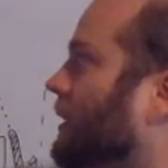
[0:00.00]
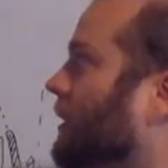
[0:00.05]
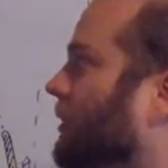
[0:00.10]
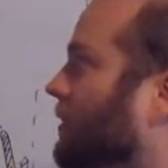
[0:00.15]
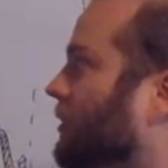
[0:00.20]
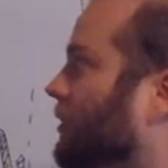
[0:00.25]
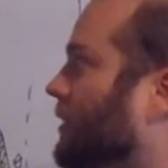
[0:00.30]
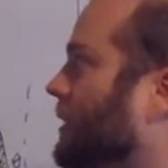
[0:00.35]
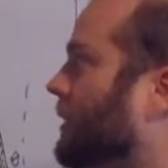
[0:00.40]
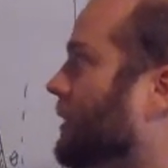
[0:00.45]
the
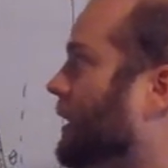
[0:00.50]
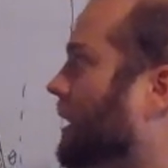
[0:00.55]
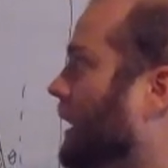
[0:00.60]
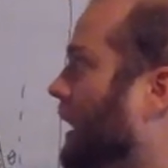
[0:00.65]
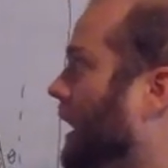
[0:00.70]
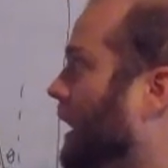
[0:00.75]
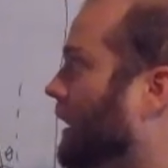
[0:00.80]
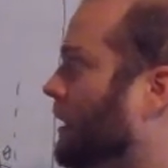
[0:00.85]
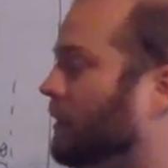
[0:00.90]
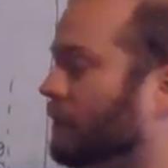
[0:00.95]
steering
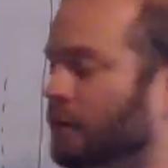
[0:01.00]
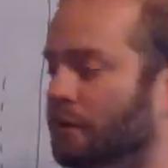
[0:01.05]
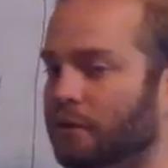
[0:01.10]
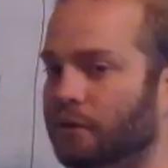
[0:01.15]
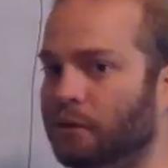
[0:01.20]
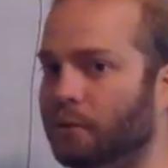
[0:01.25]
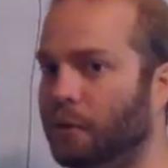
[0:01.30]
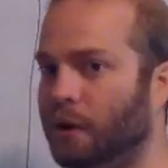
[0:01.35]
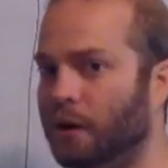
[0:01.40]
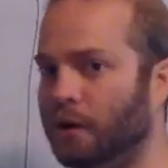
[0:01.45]
head,
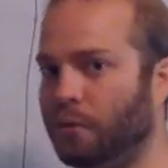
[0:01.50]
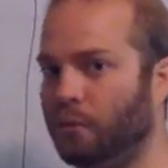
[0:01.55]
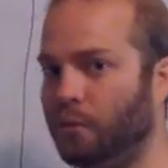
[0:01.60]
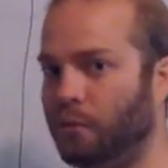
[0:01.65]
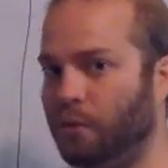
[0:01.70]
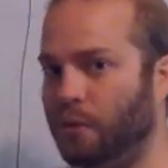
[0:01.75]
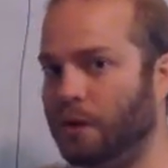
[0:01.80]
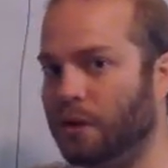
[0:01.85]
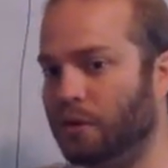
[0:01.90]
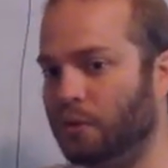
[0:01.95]
where the
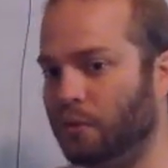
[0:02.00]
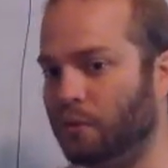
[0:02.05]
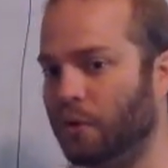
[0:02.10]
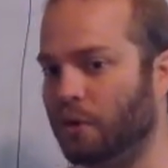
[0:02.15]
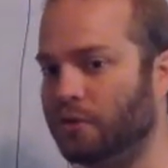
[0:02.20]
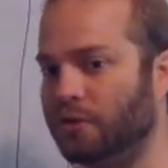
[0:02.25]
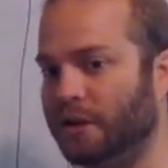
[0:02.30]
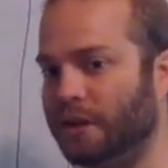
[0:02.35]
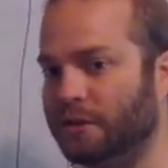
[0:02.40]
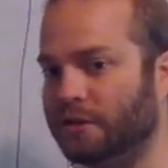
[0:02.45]
wheel
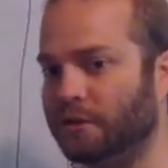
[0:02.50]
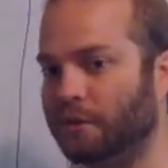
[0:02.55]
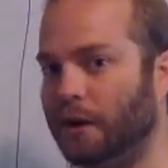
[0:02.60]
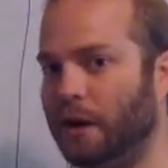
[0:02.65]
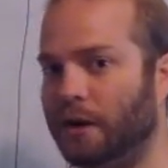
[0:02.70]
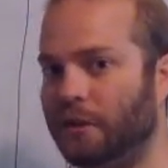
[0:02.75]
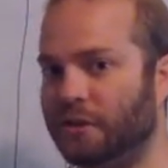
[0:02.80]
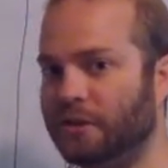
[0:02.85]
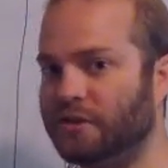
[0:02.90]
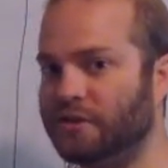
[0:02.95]
rotates
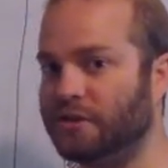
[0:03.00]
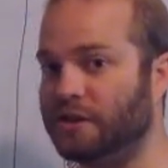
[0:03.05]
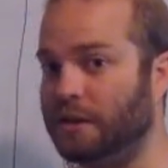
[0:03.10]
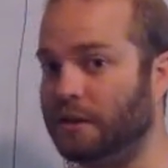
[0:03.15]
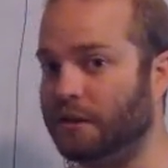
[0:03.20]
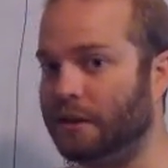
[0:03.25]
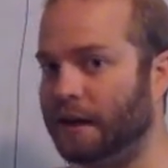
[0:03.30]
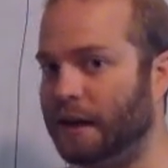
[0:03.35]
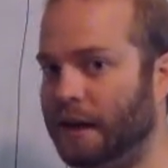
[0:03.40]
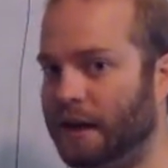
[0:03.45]
around the
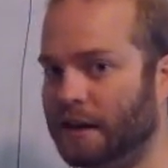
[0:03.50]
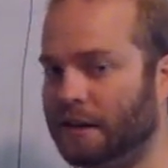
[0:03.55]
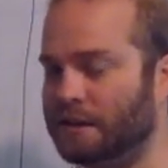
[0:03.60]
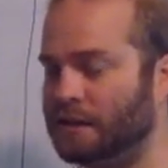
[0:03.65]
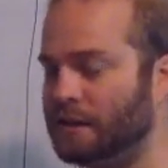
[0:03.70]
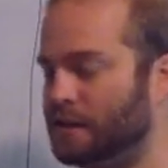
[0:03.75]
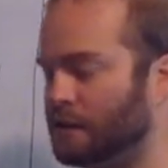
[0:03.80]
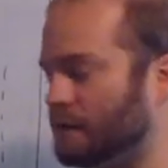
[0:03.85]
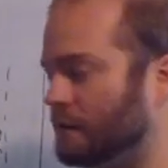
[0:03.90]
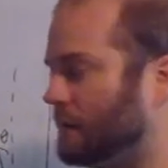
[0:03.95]
steering
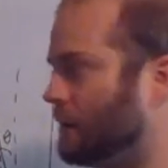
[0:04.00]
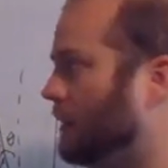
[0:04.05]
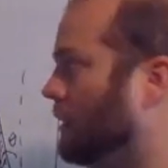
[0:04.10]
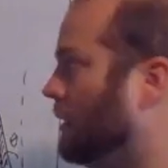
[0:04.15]
axis,